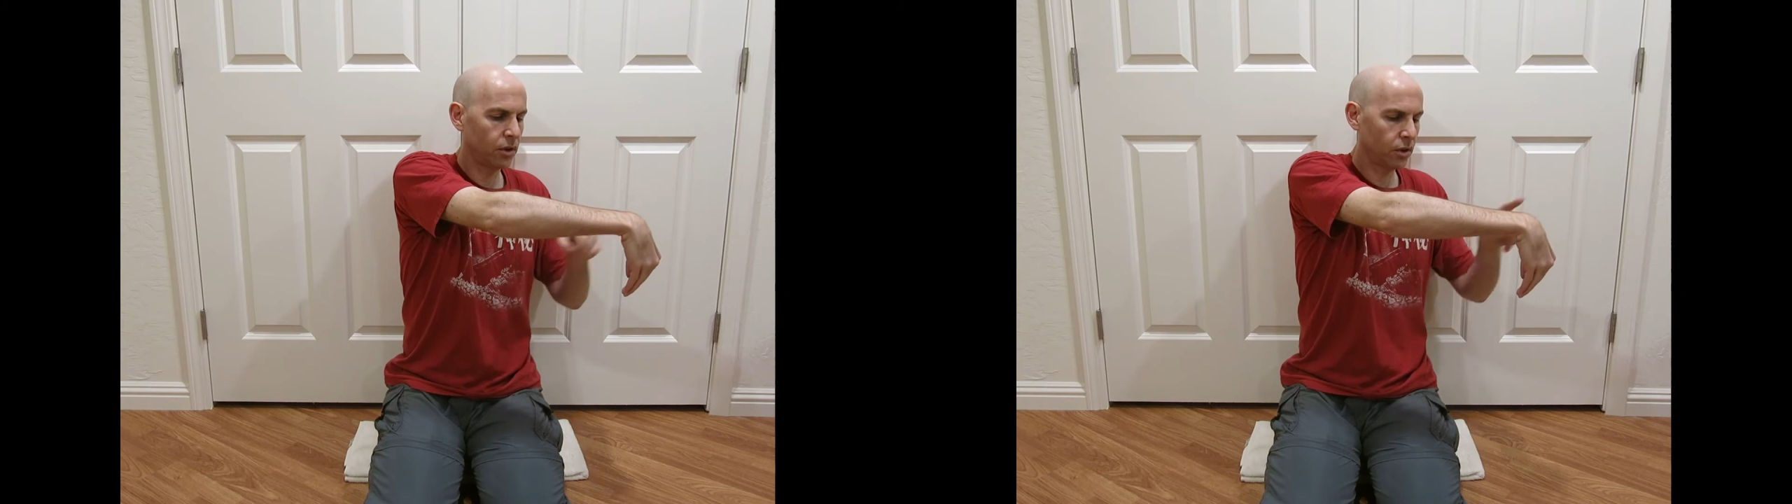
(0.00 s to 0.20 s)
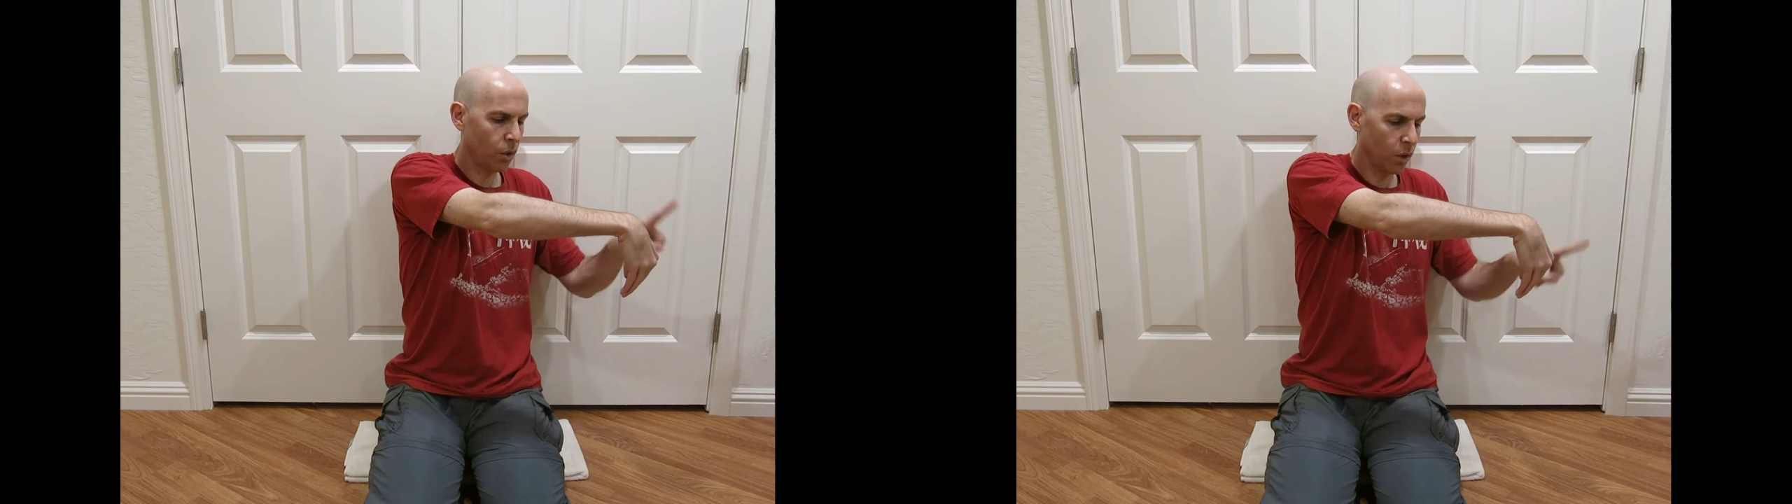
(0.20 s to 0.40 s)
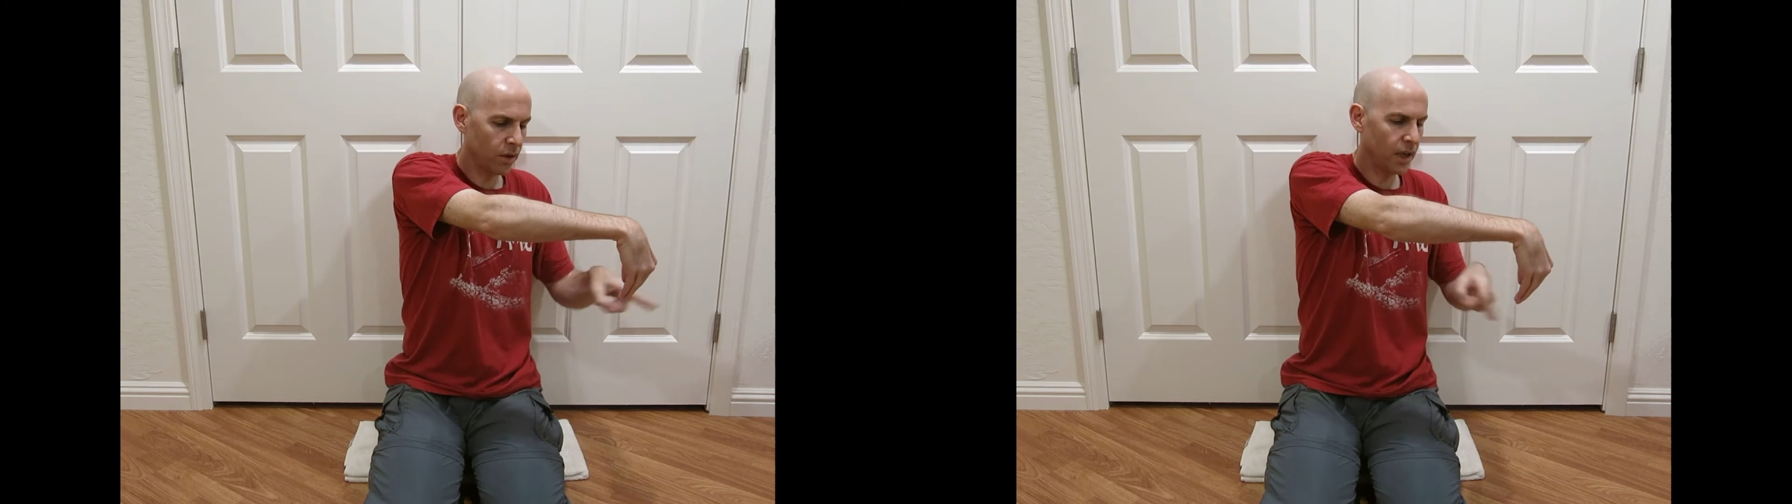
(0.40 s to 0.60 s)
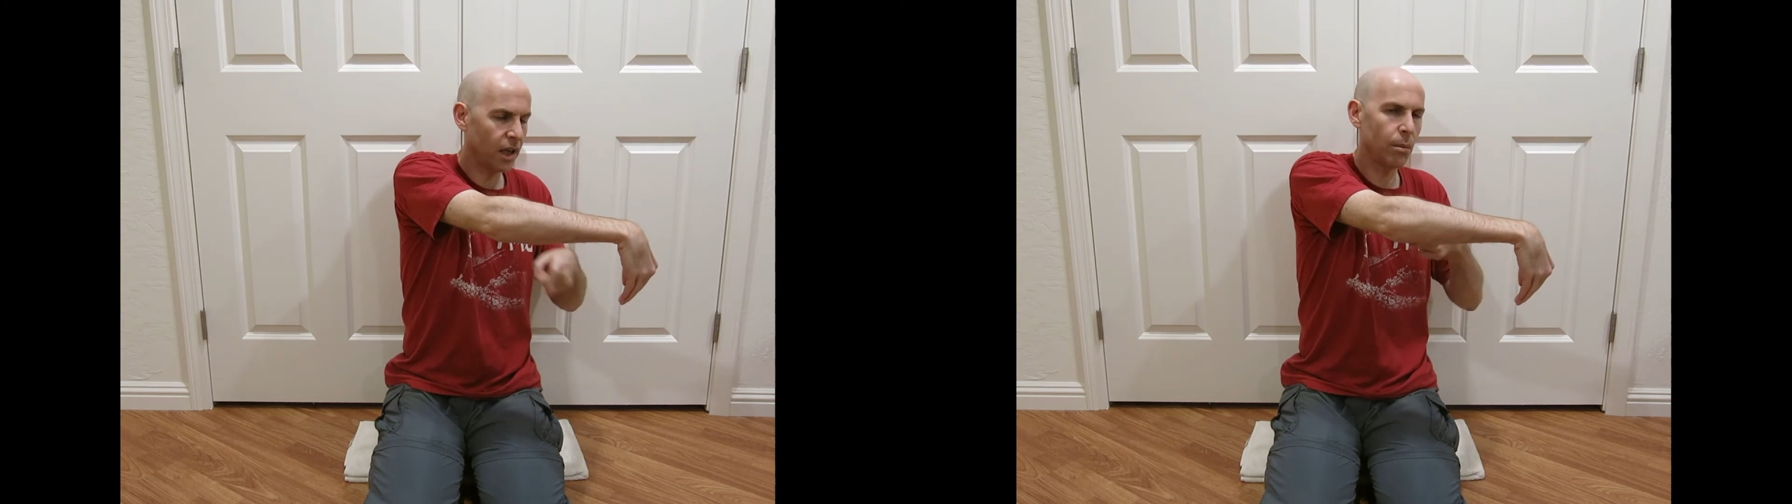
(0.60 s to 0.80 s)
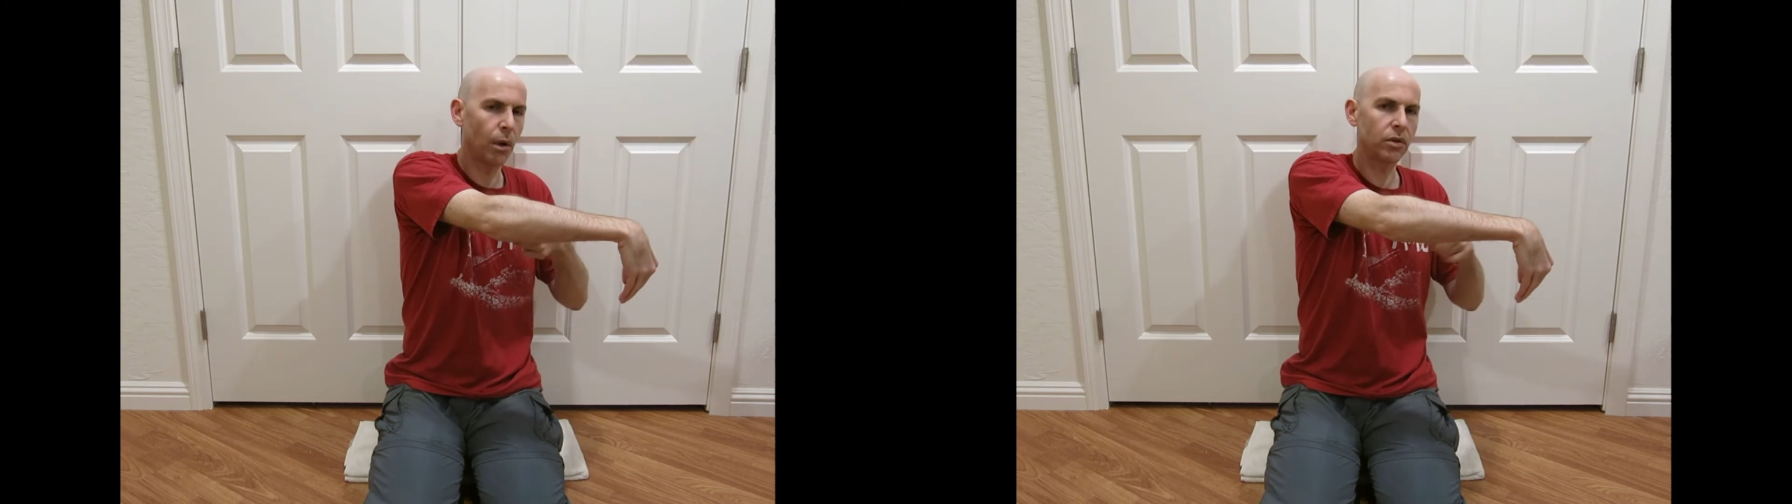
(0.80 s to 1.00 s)
towards the
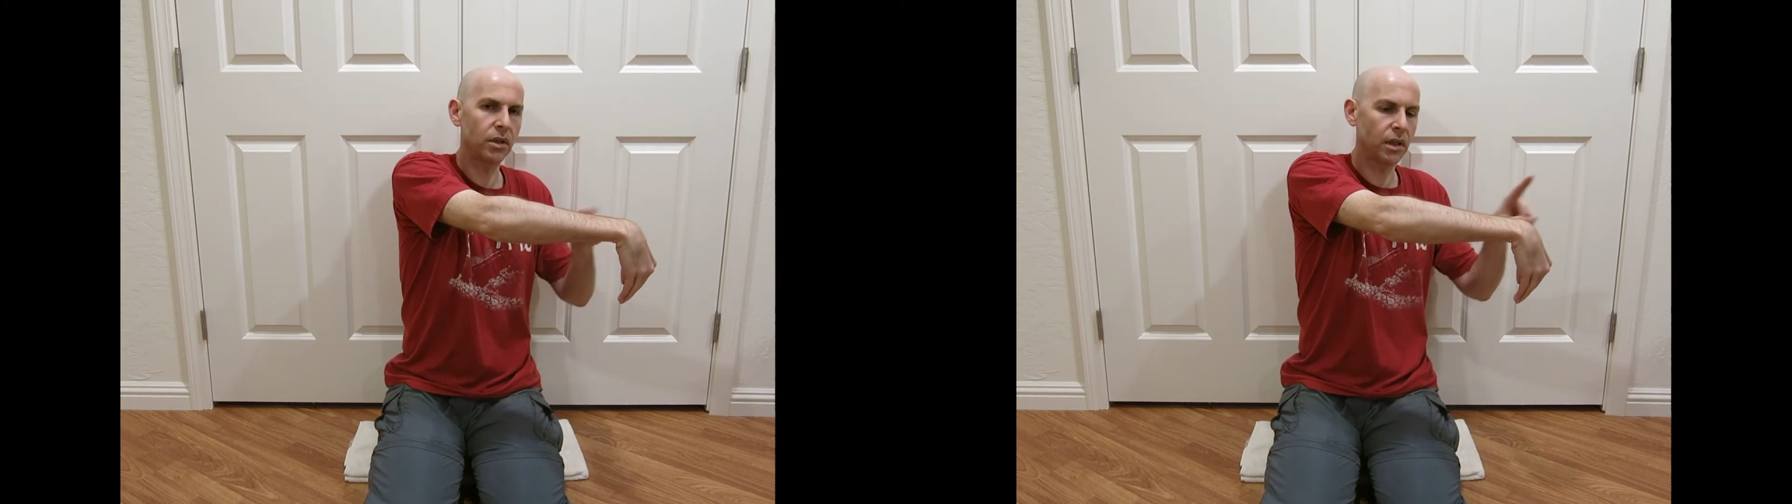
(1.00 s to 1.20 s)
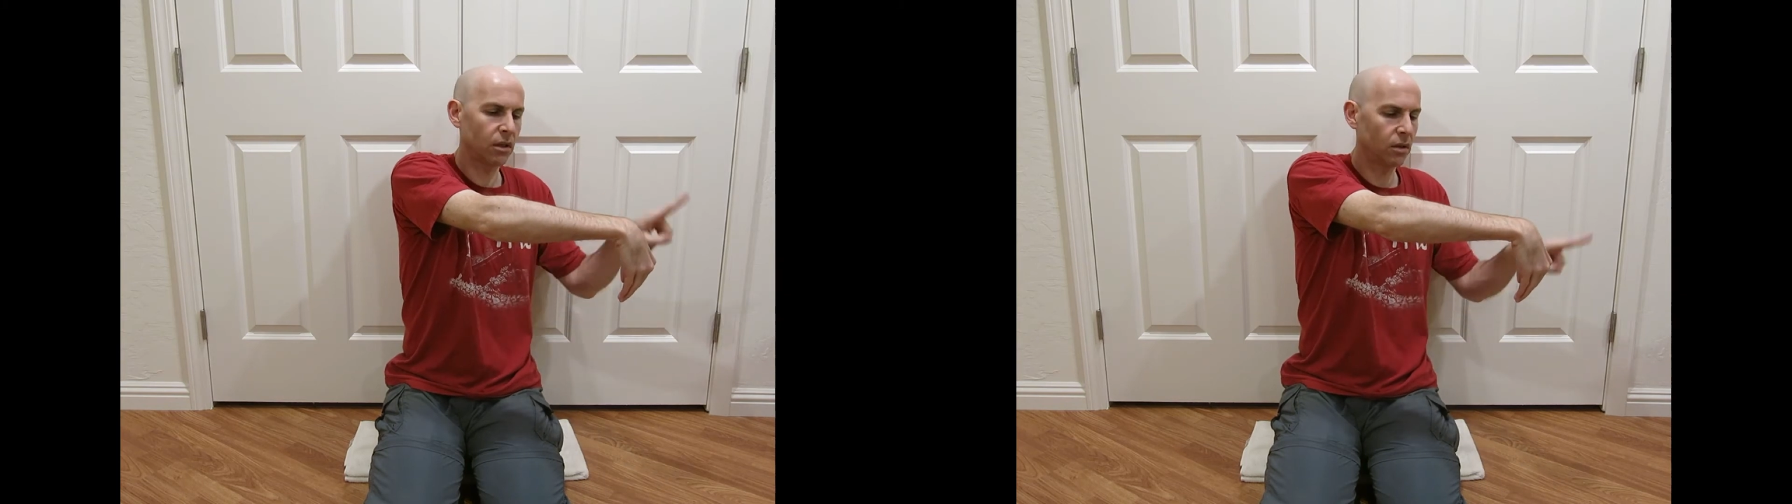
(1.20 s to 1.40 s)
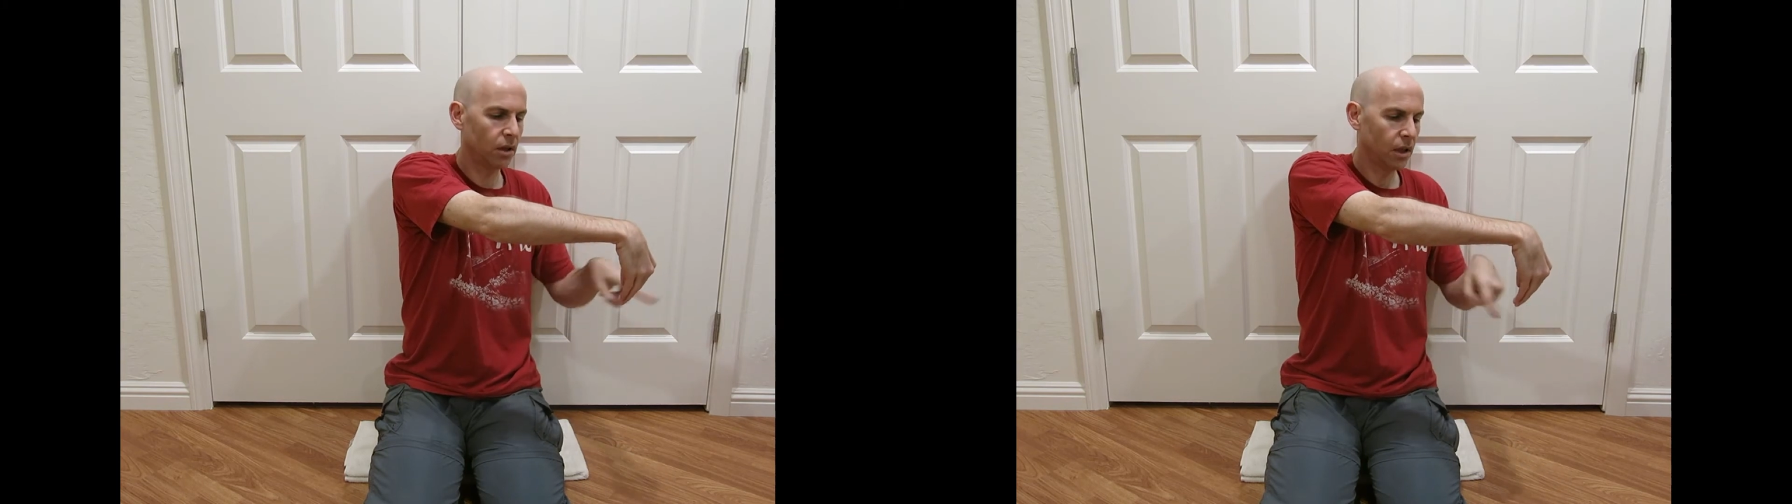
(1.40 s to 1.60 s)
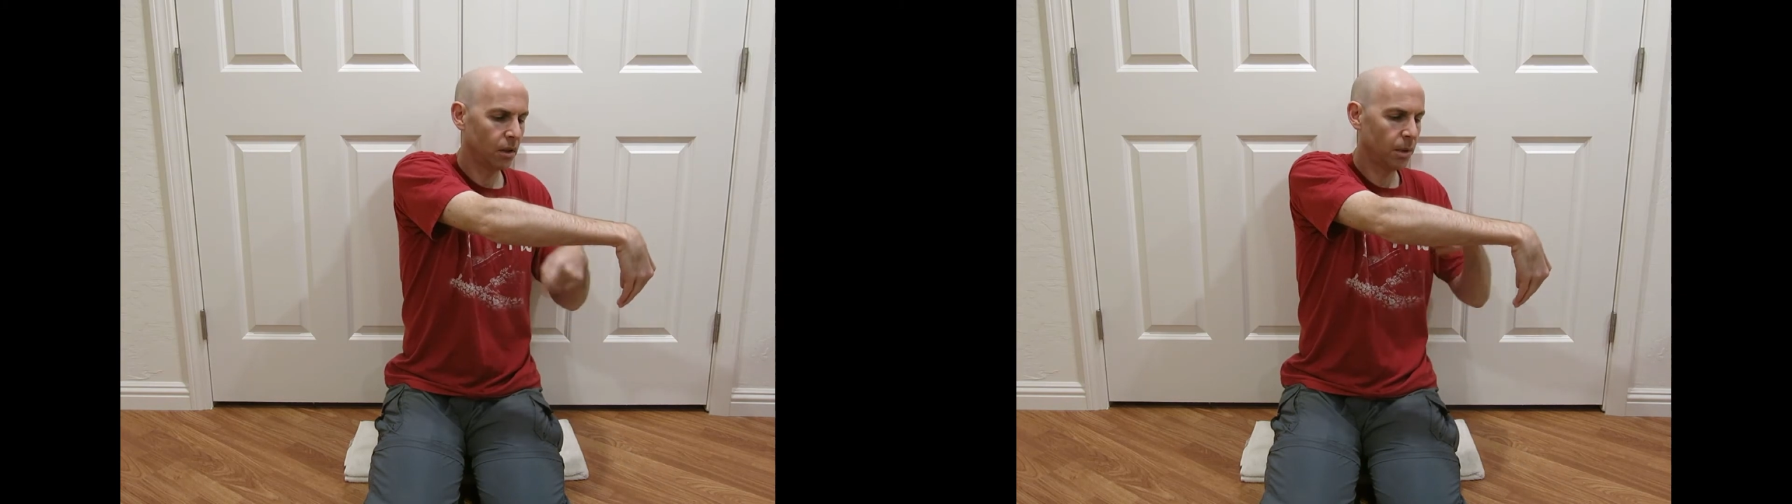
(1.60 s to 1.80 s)
elbow still,